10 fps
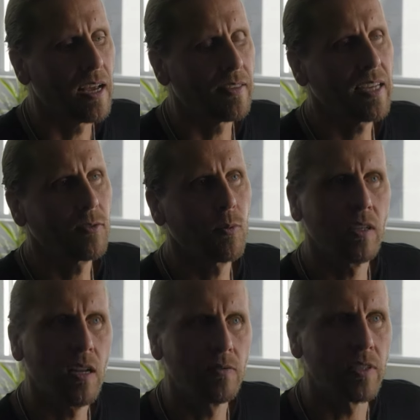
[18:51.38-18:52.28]
And that's
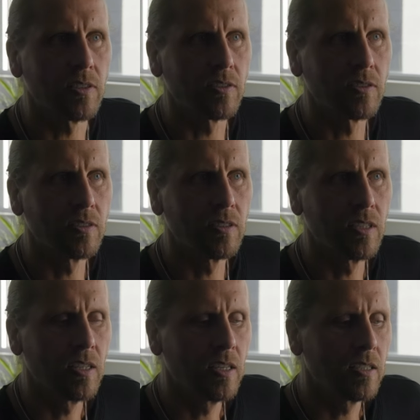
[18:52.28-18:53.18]
what love is,
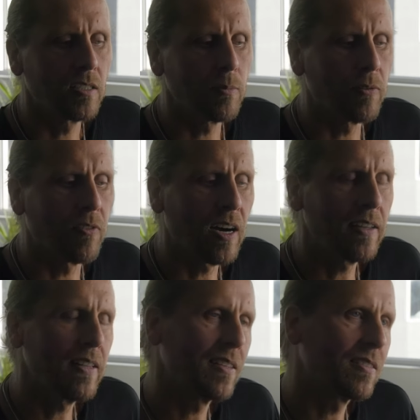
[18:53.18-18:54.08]
to
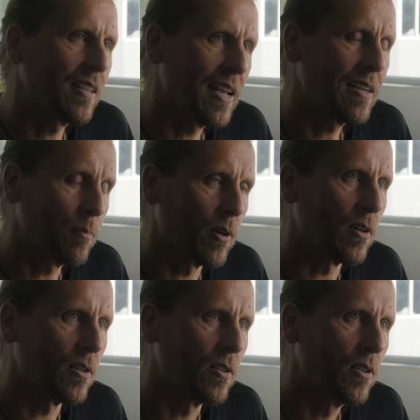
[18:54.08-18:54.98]
provide that
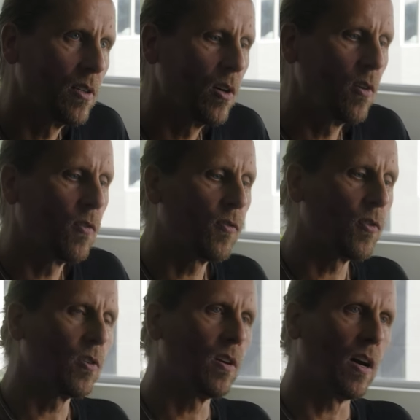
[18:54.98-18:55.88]
sandbar
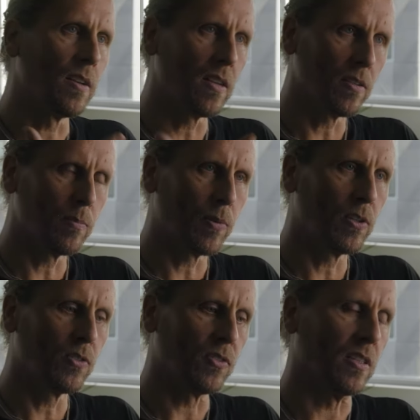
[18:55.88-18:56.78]
for another
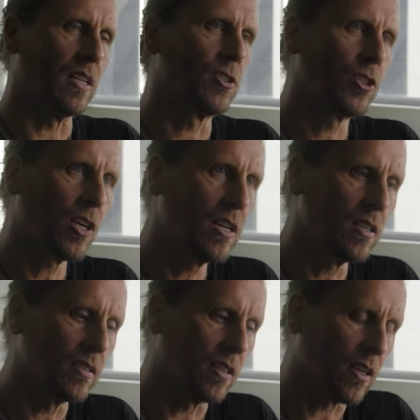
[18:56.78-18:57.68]
person, a
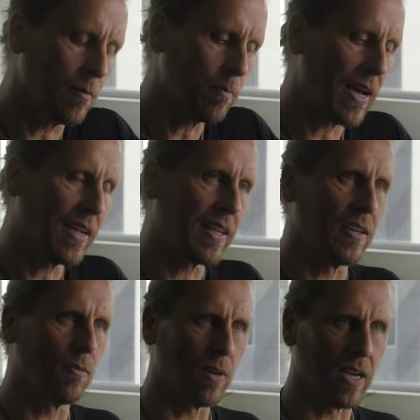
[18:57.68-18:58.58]
child, to come back
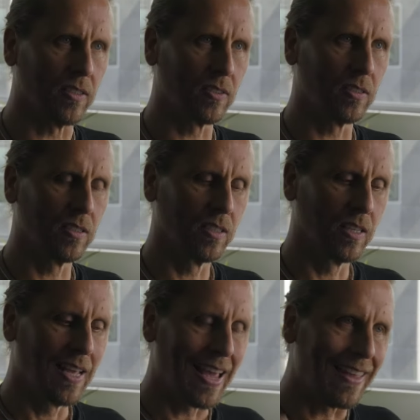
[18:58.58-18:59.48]
and rest,
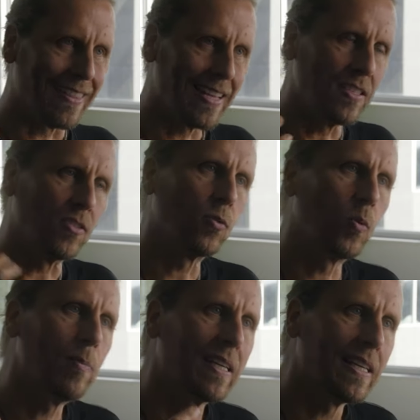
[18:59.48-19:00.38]
and then to
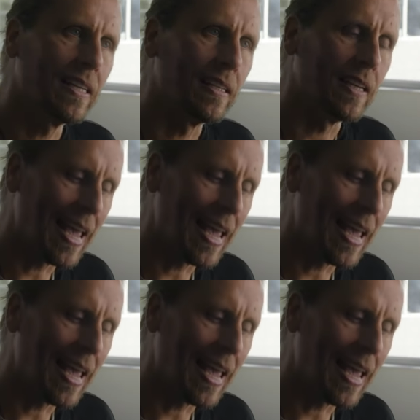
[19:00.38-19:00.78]
swim again.